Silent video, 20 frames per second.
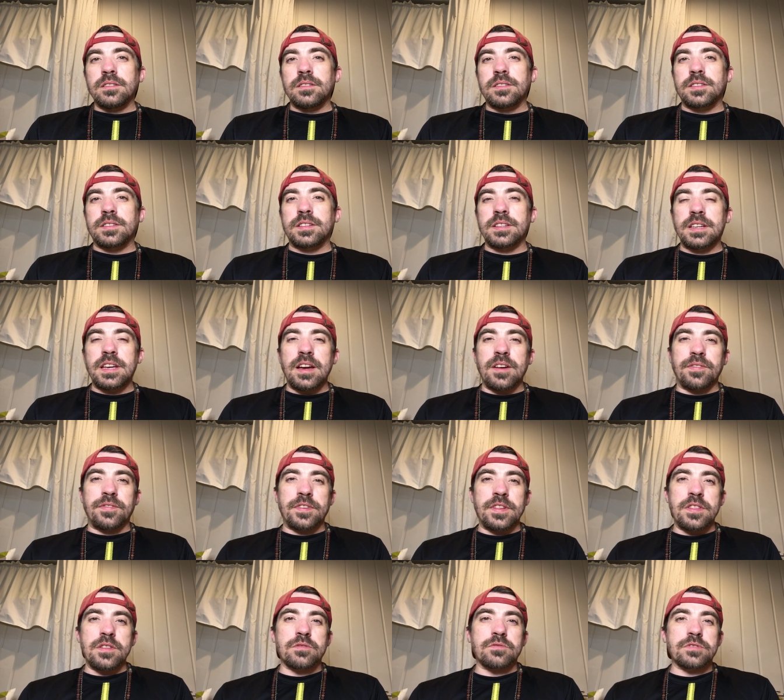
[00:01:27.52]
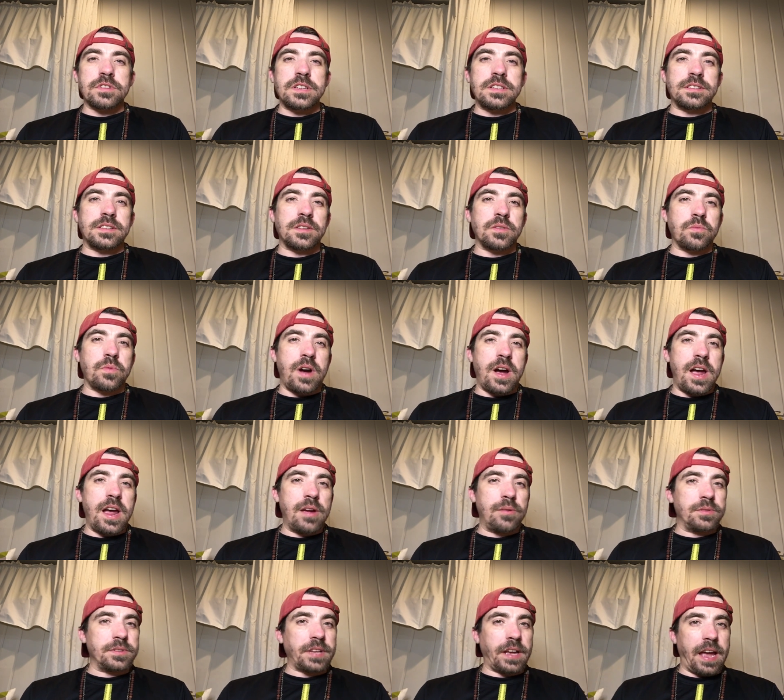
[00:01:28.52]
CF and the reason why
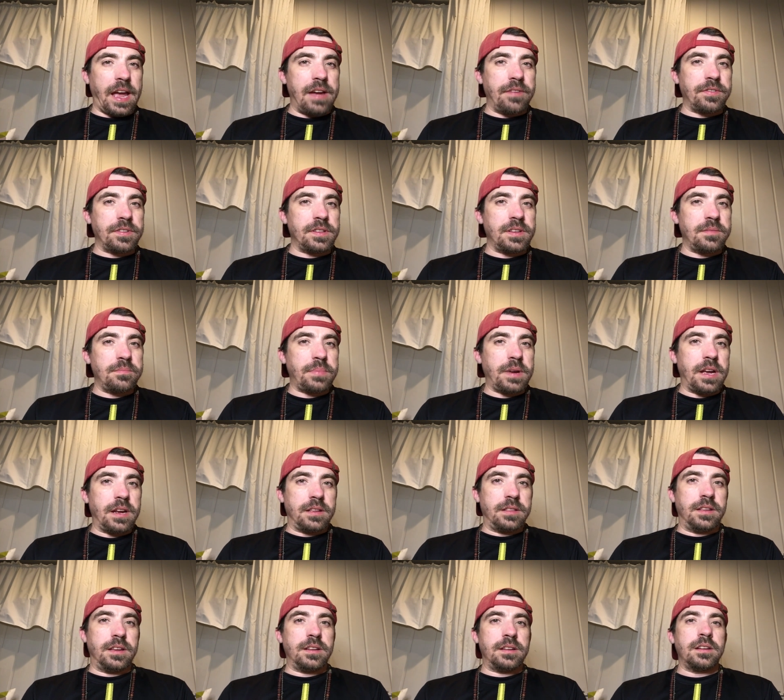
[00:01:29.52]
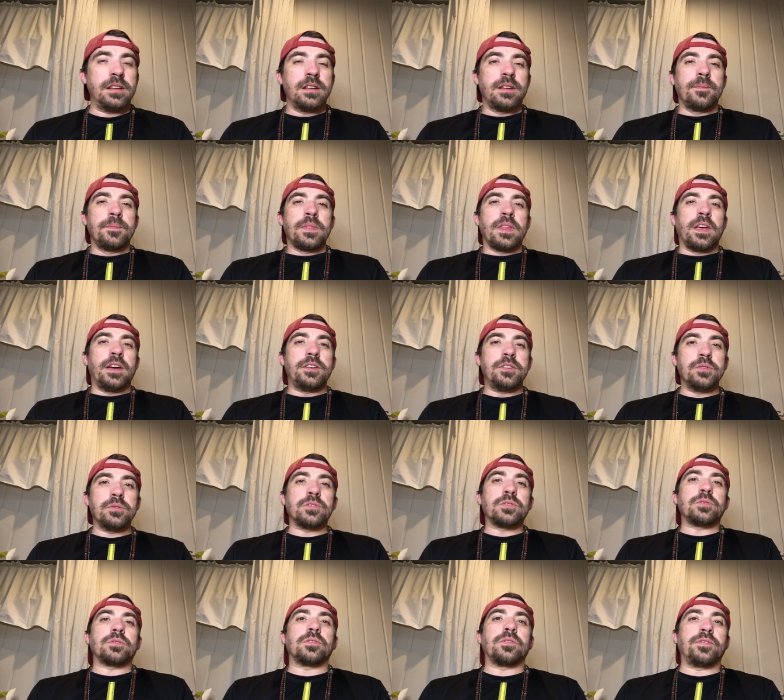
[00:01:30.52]
I was having them back then. I knew it
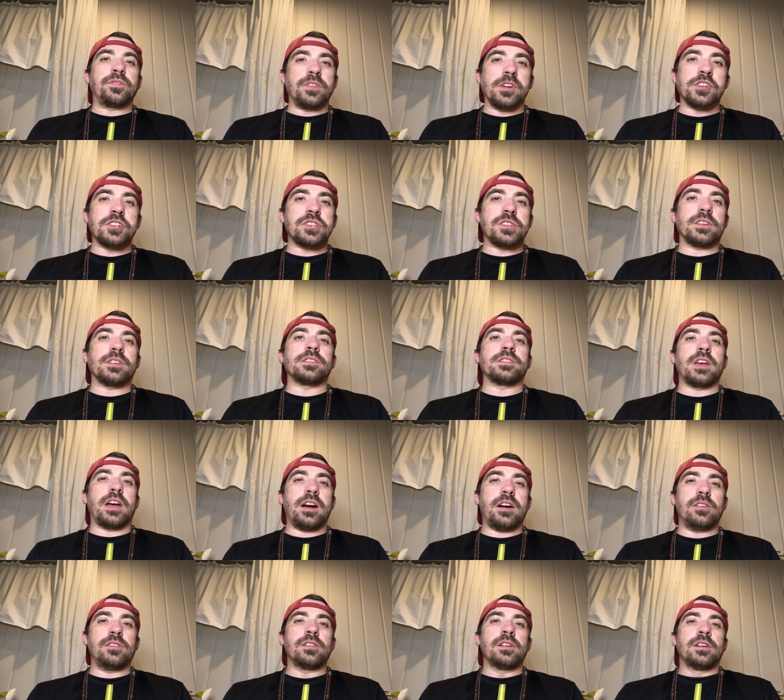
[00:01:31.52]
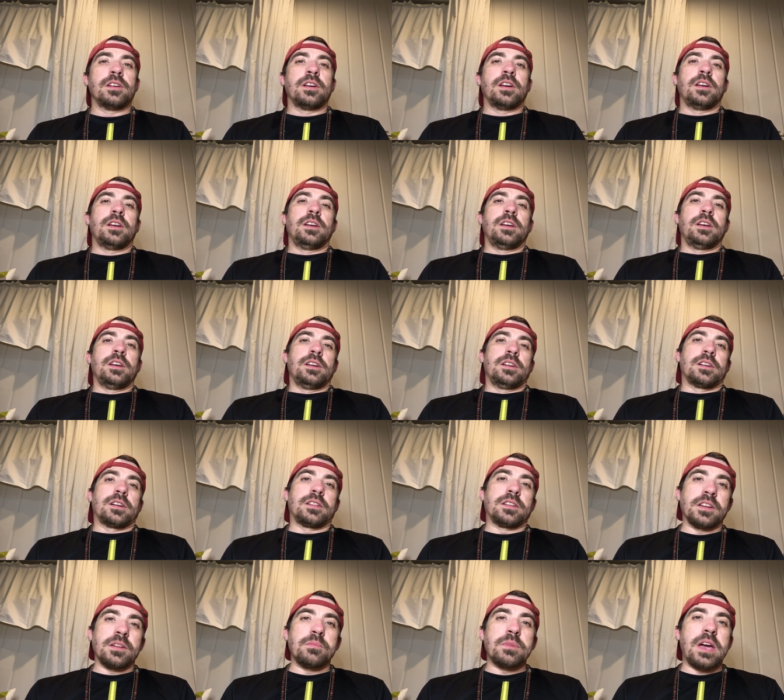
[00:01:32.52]
would sort of flush things out,
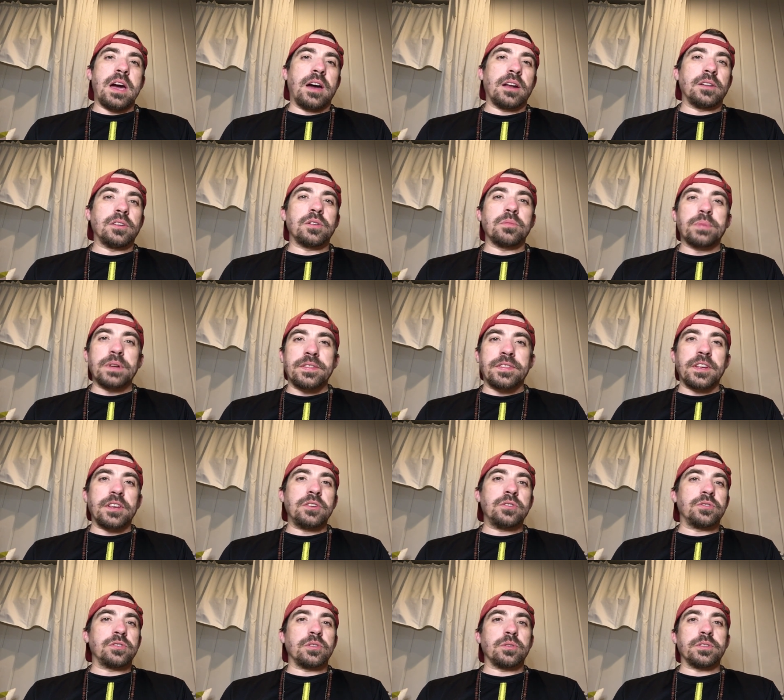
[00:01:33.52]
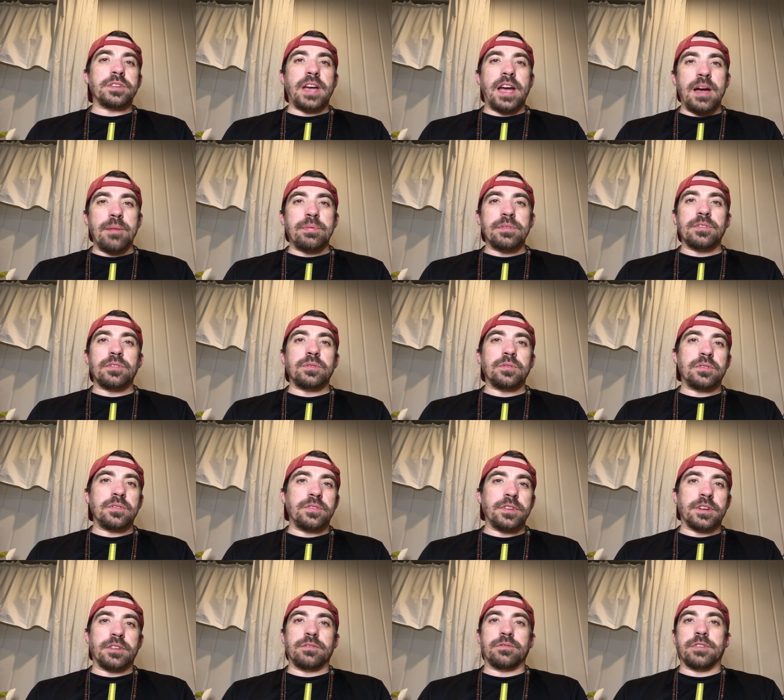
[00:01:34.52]
clean me out a little bit. They usually always happen sort
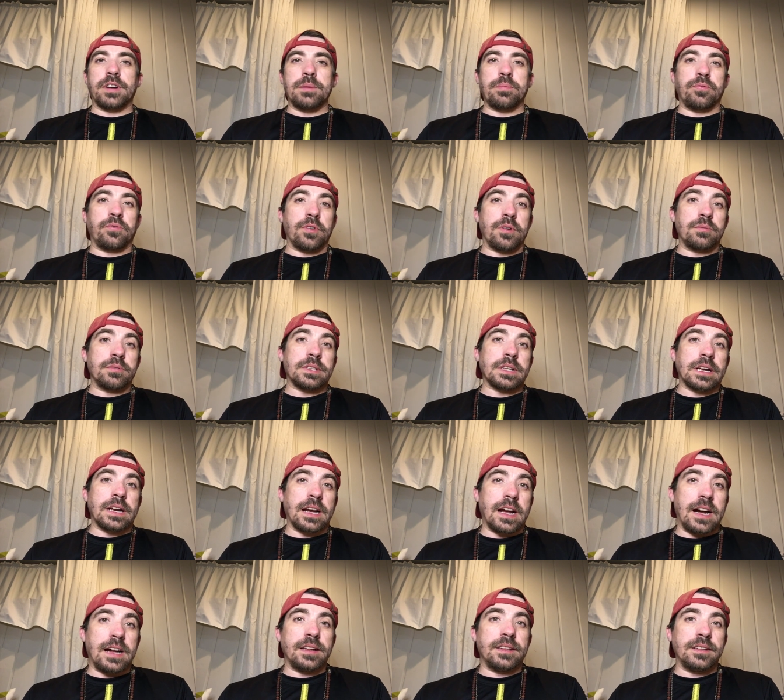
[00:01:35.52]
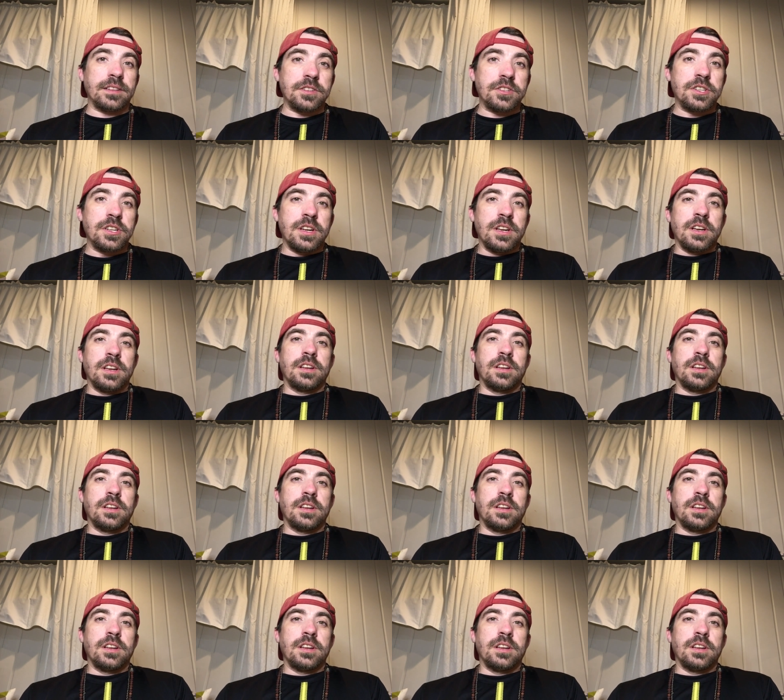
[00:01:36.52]
of like right before I went to college.